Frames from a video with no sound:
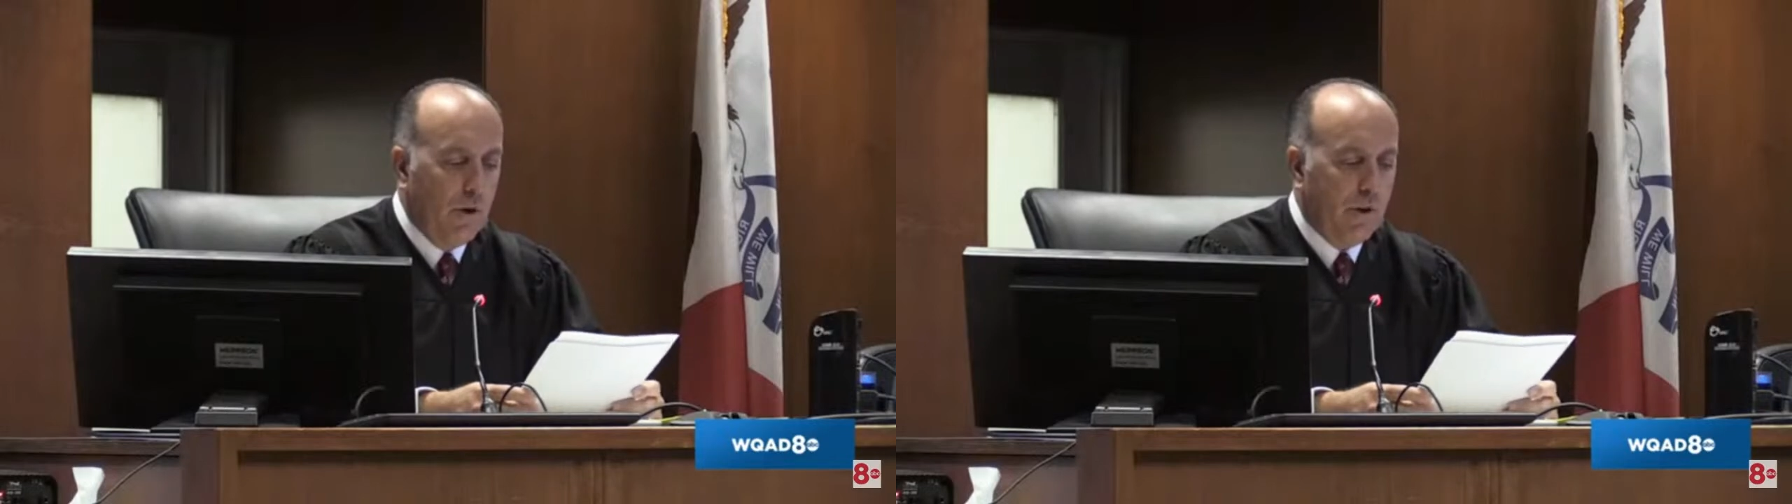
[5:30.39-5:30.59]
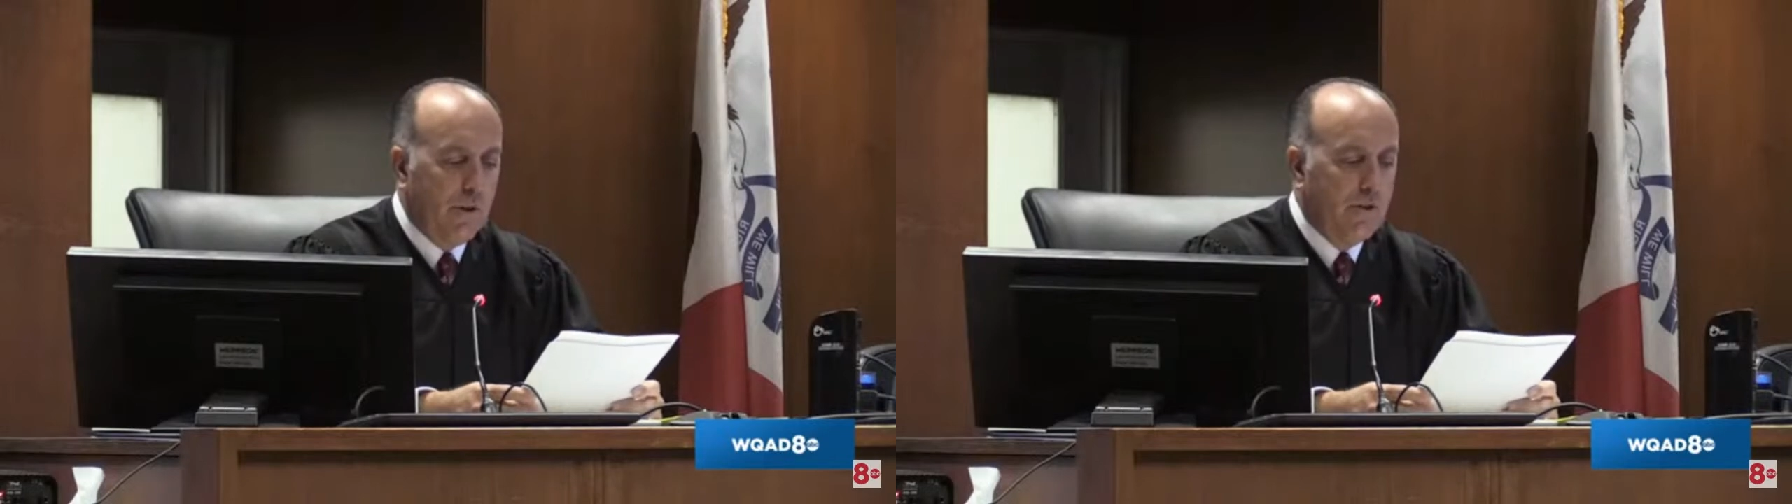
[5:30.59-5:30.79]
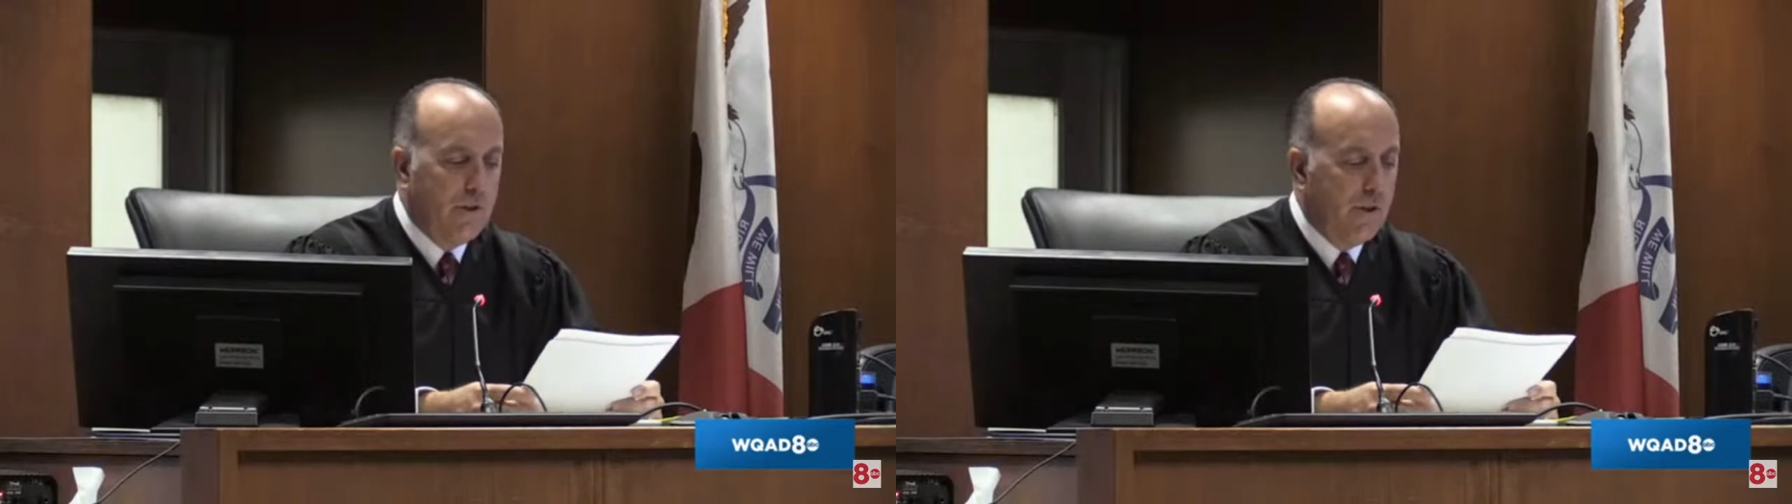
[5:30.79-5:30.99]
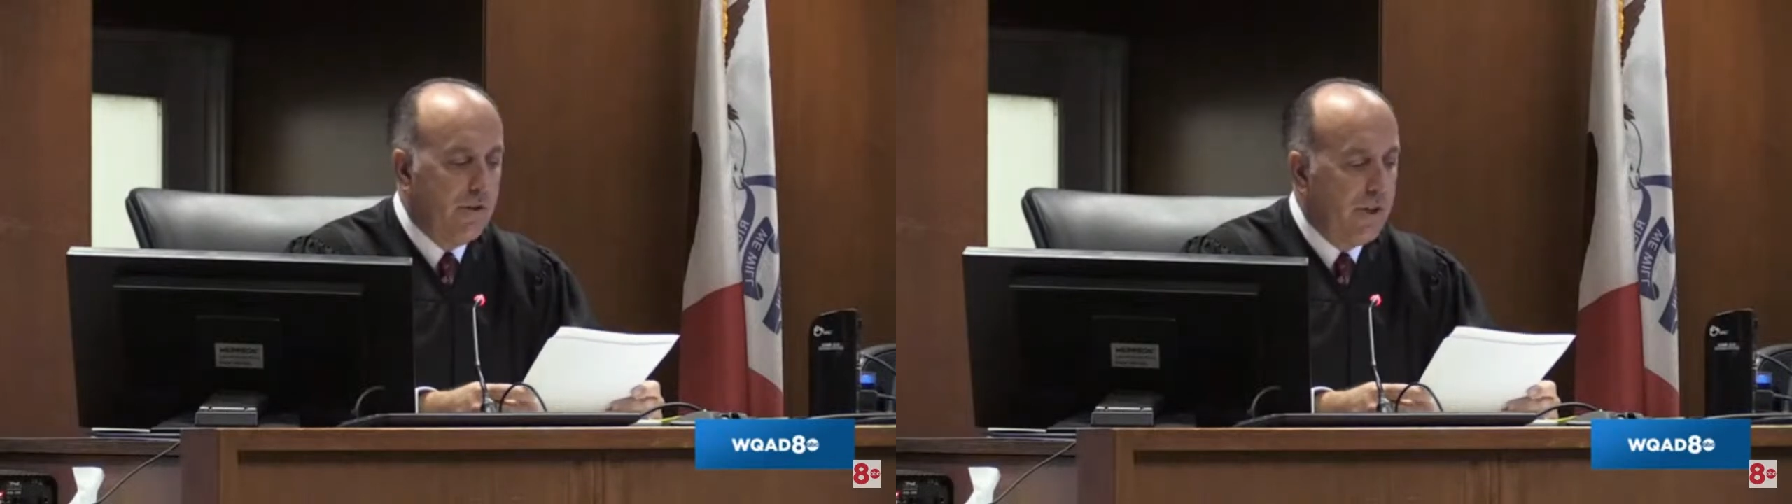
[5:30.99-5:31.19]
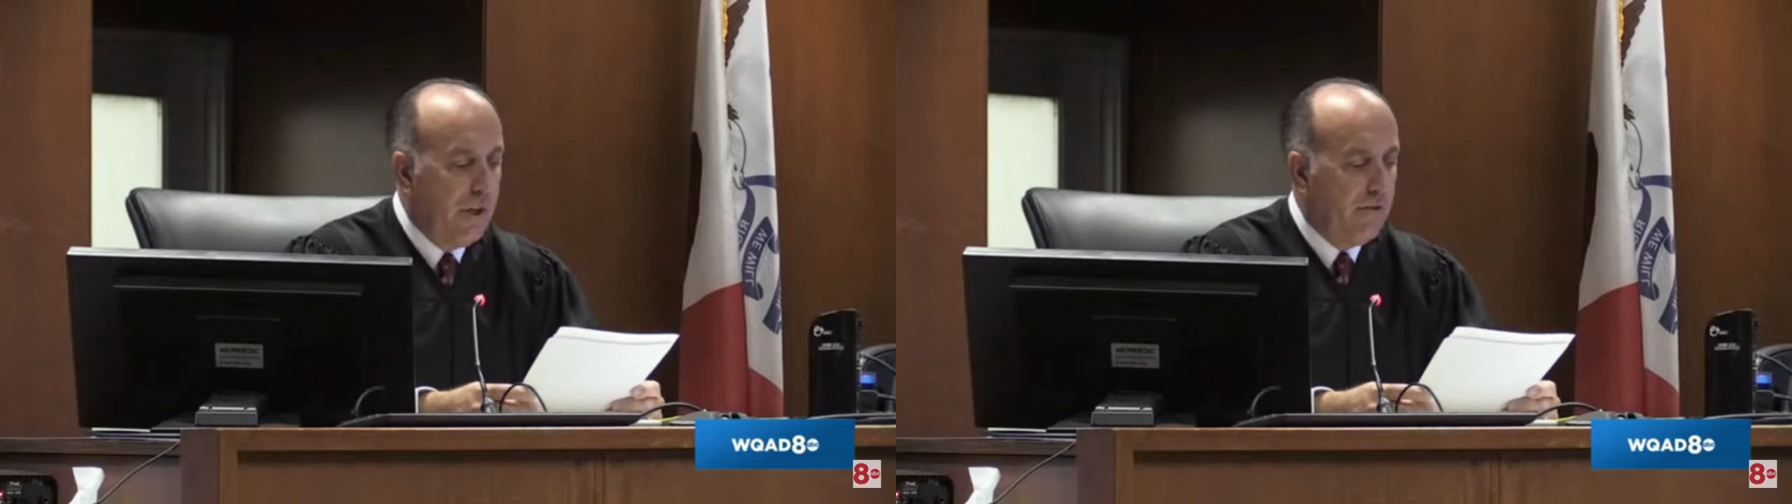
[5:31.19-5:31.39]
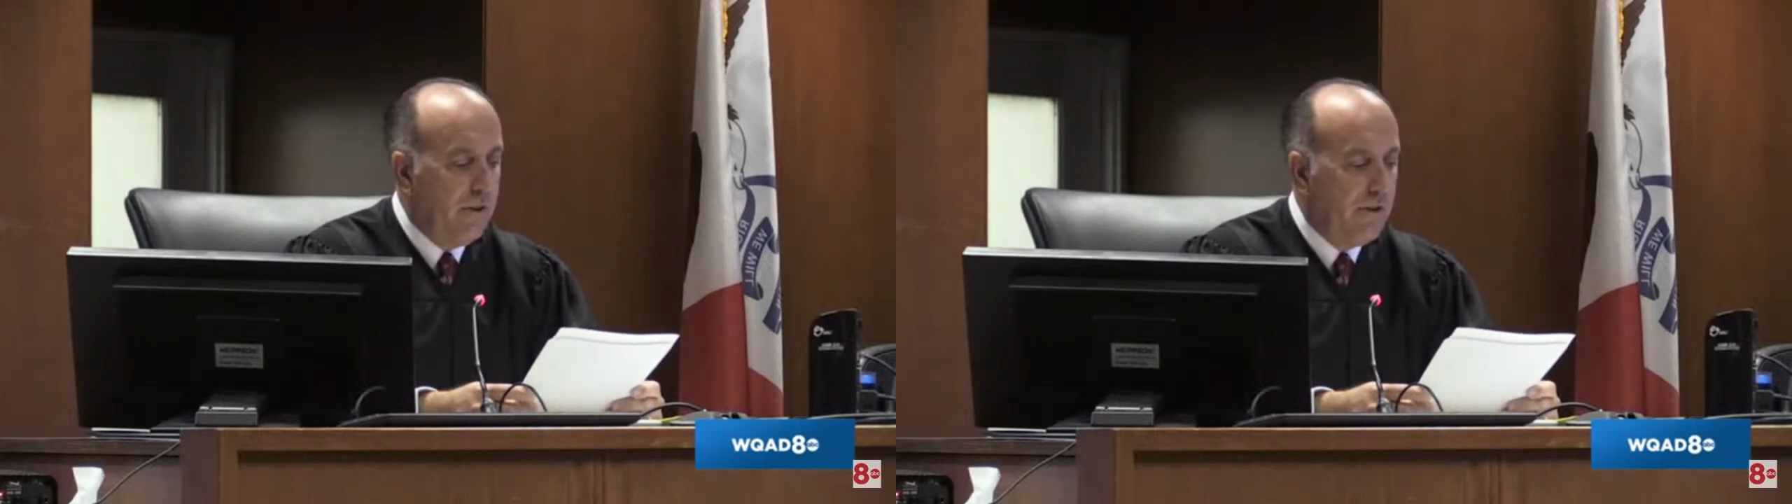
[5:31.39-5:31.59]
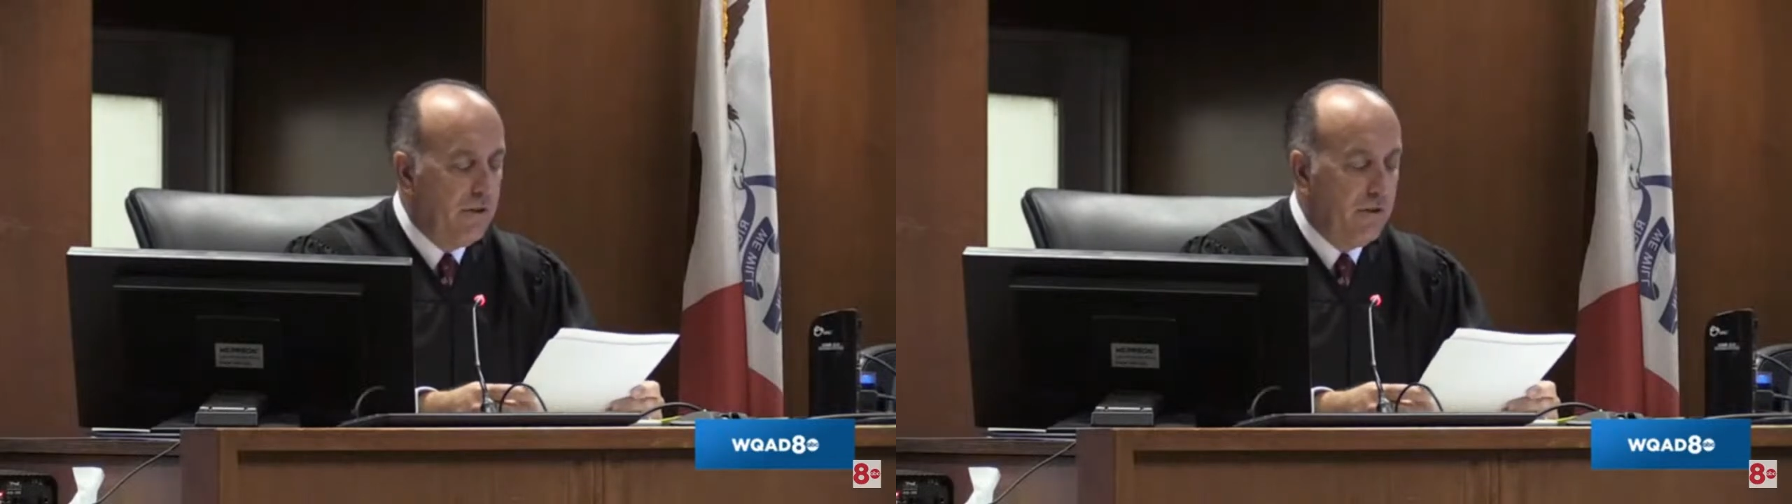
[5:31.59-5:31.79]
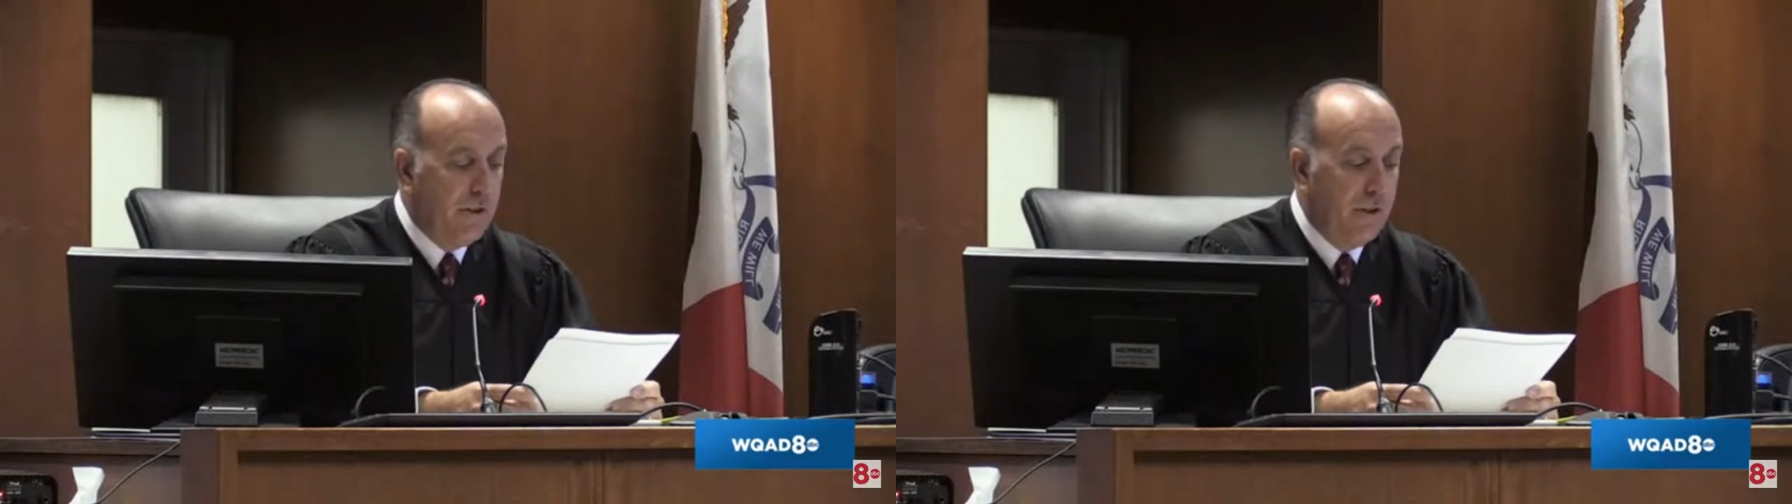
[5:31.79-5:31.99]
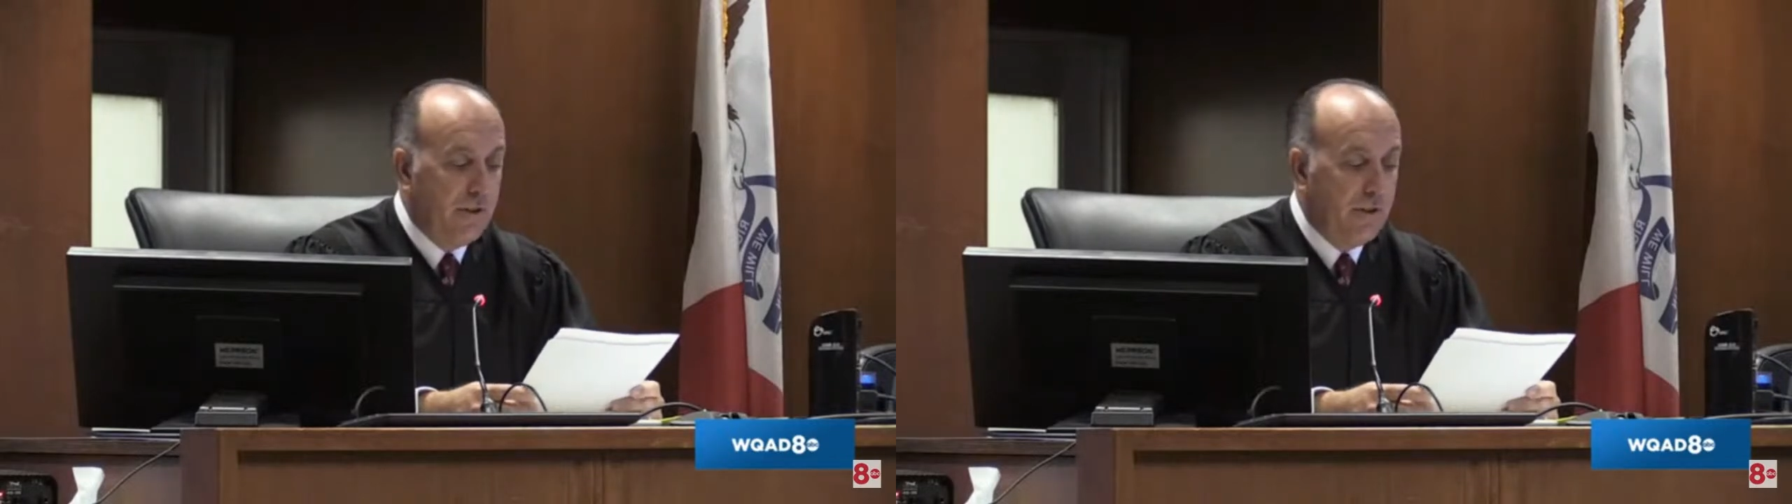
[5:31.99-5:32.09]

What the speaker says: The court considers the evidence